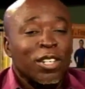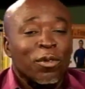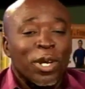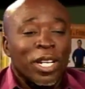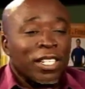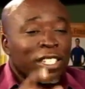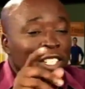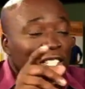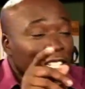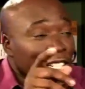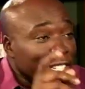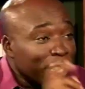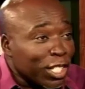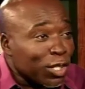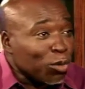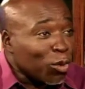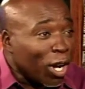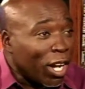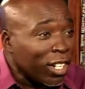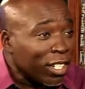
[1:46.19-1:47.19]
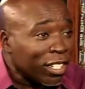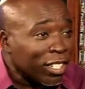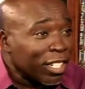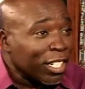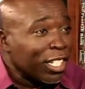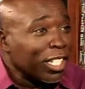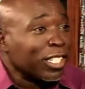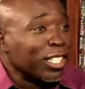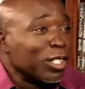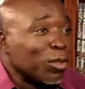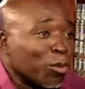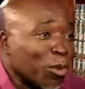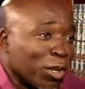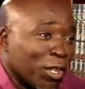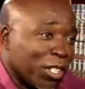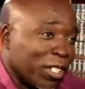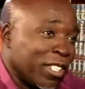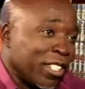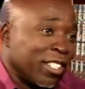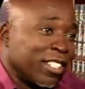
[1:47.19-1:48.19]
well, this one, it is
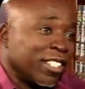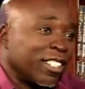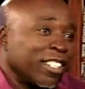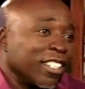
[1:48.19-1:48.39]
worth it.